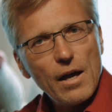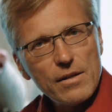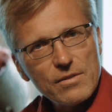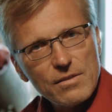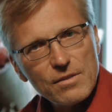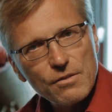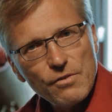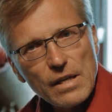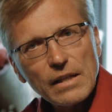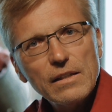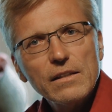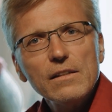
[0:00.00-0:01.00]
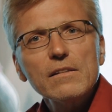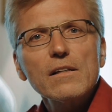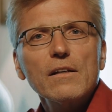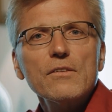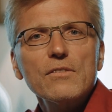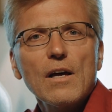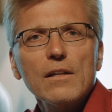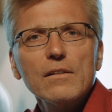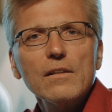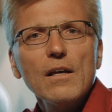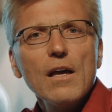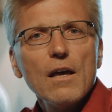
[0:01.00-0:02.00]
It's very interesting how
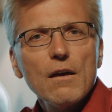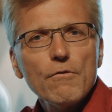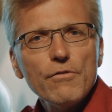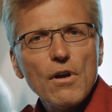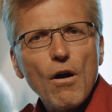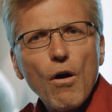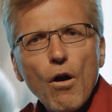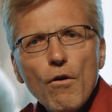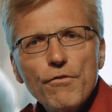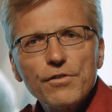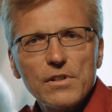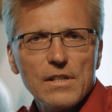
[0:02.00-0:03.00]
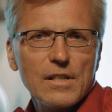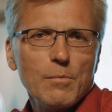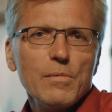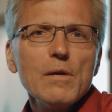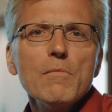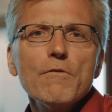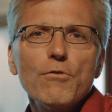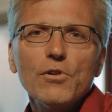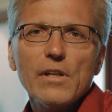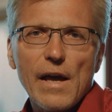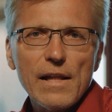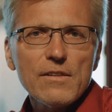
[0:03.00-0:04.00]
often the Bible speaks
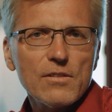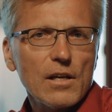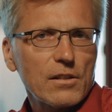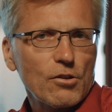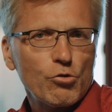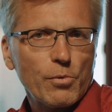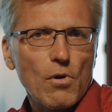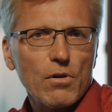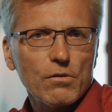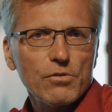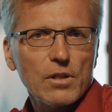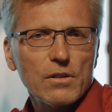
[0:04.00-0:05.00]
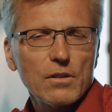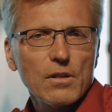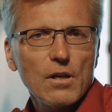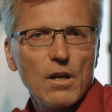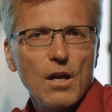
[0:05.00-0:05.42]
of the time of the end.